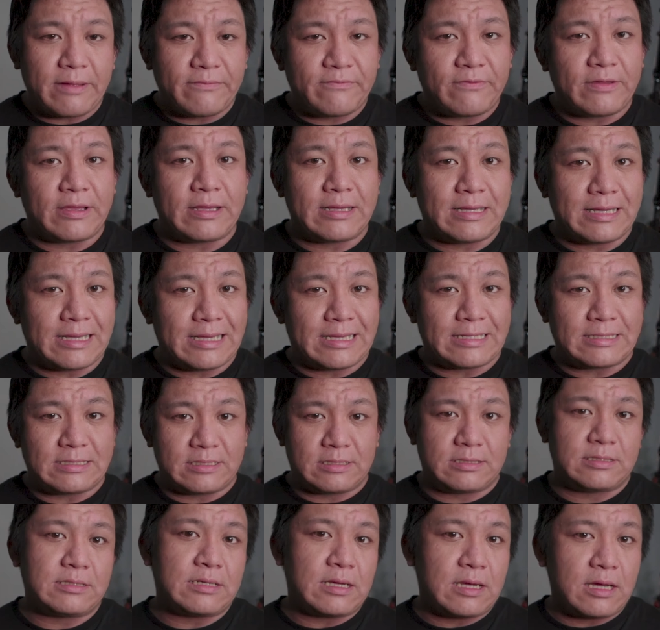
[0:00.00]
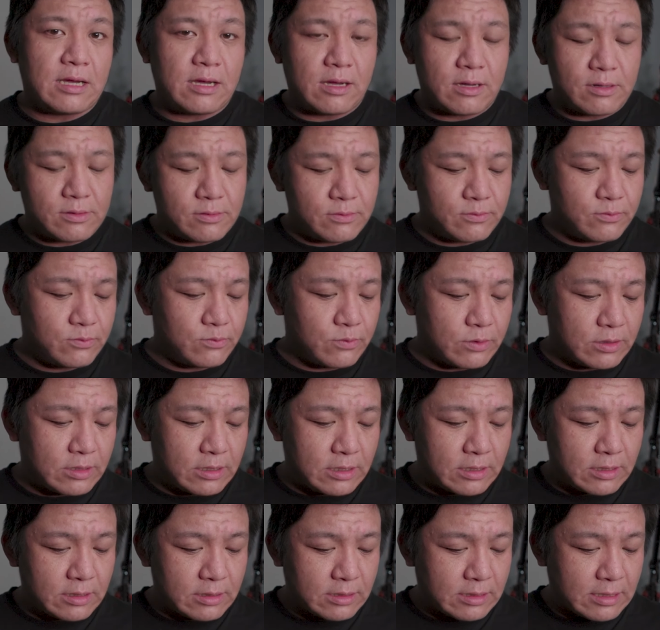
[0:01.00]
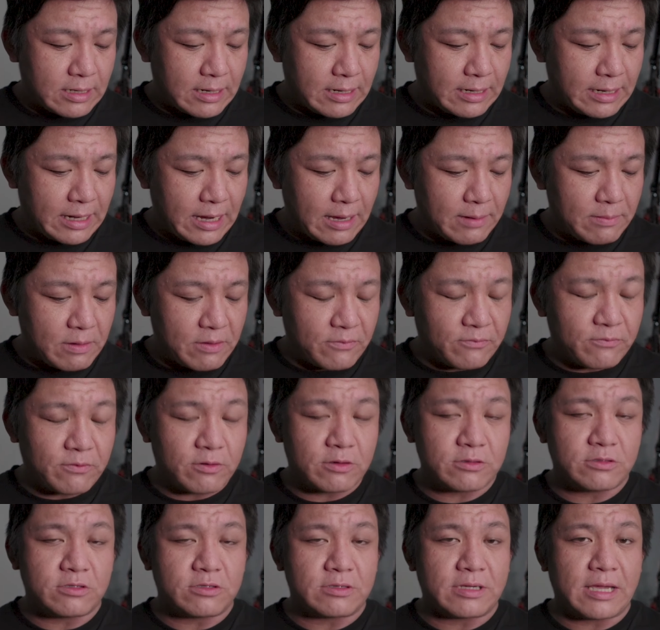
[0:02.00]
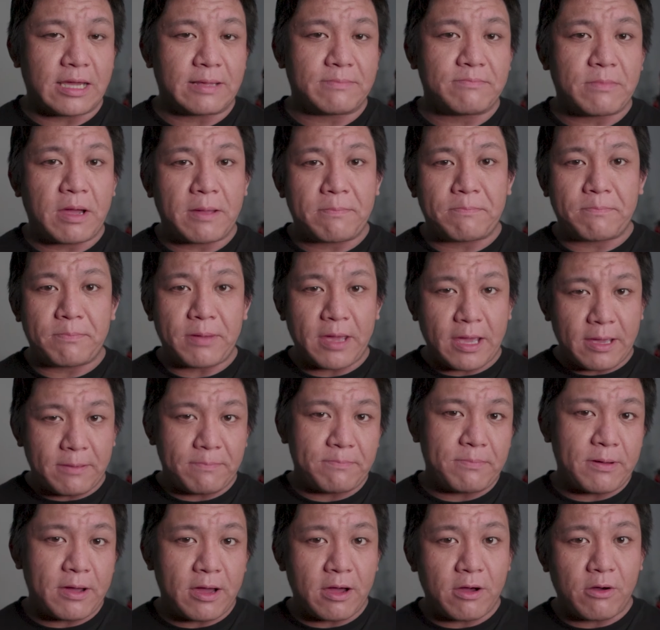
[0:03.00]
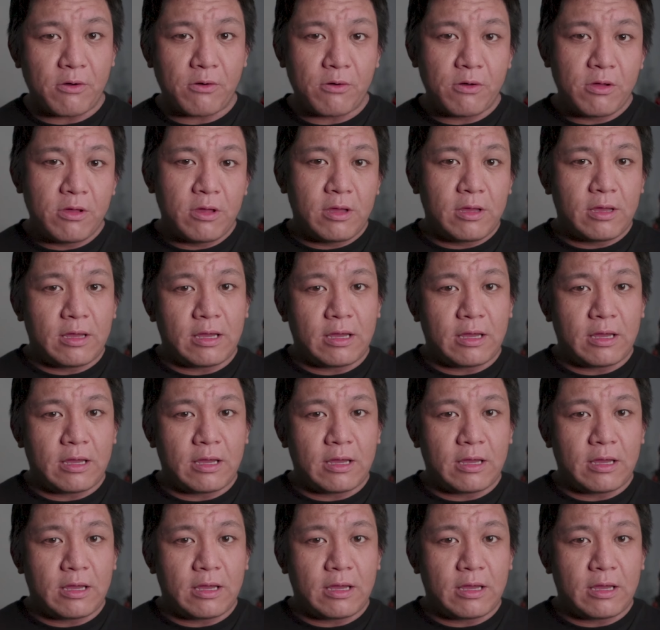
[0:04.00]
I think is uh, what they're aiming for to get my PayPal